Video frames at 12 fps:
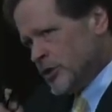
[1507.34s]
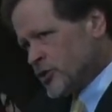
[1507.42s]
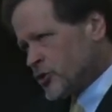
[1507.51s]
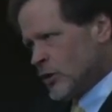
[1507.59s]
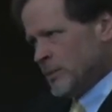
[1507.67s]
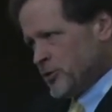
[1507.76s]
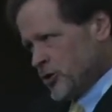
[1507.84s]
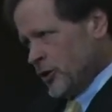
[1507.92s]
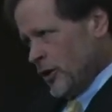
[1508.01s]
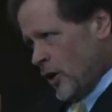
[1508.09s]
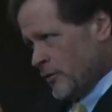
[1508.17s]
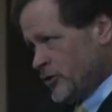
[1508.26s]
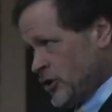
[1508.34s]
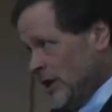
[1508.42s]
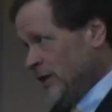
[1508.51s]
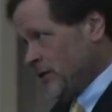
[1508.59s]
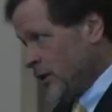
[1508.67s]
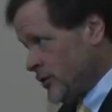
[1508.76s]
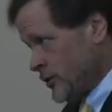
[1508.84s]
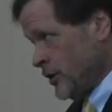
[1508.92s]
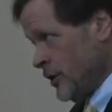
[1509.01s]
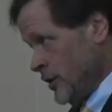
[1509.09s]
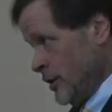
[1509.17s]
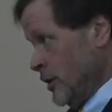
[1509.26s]
description of
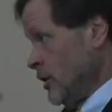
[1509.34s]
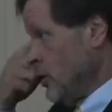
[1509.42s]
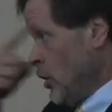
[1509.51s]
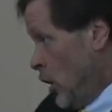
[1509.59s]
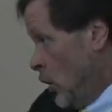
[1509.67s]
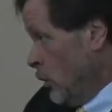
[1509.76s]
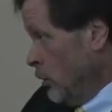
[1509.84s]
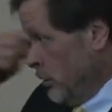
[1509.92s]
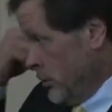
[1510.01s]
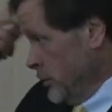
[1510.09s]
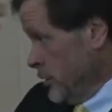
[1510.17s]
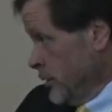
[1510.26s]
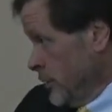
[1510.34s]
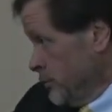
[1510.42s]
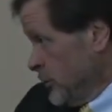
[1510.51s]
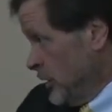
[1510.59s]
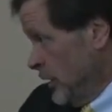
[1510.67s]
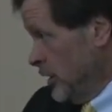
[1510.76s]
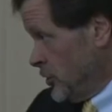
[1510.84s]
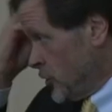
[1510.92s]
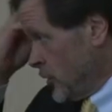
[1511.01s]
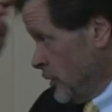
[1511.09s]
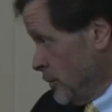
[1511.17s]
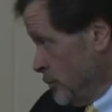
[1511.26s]
Jesus, go,
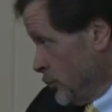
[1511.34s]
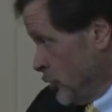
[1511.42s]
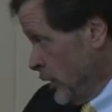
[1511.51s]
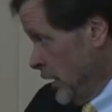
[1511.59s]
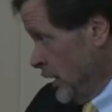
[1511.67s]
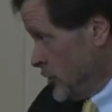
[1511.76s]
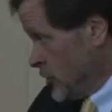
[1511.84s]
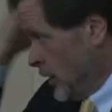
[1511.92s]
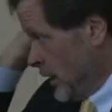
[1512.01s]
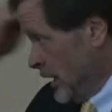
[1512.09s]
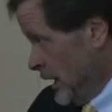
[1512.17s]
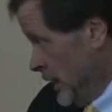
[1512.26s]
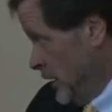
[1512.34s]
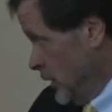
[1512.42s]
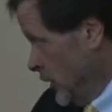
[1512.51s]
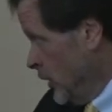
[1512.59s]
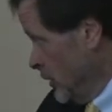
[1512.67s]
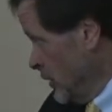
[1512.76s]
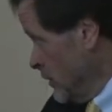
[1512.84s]
teach, preach, heal.